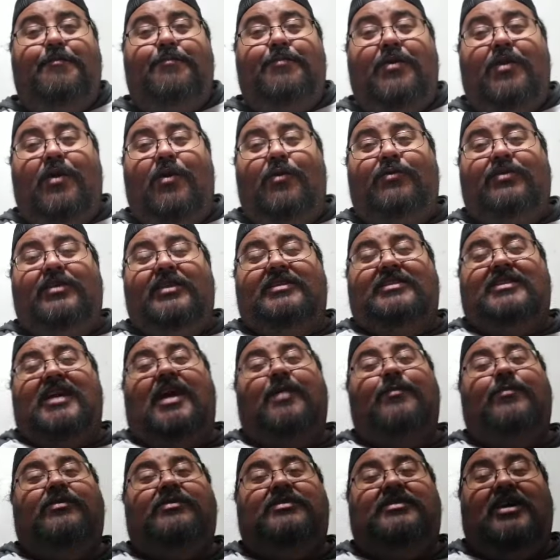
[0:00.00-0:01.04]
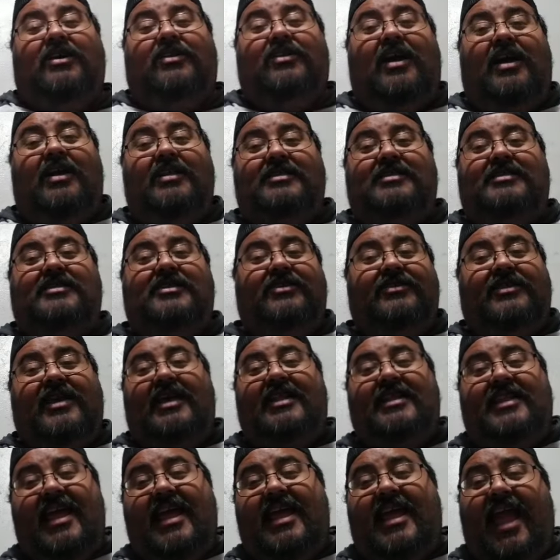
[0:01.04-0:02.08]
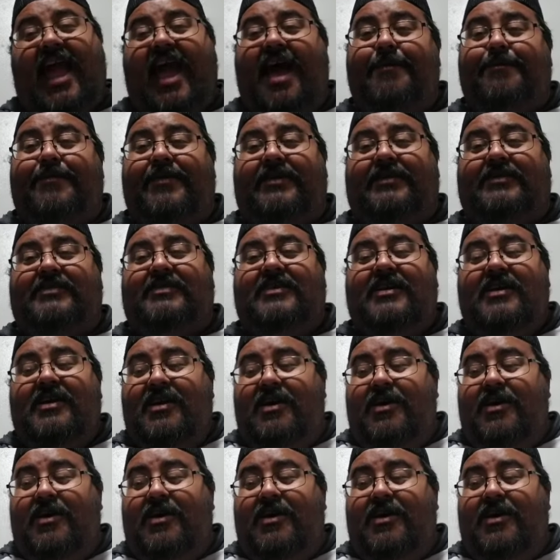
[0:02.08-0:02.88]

but only time will tell until that day happens.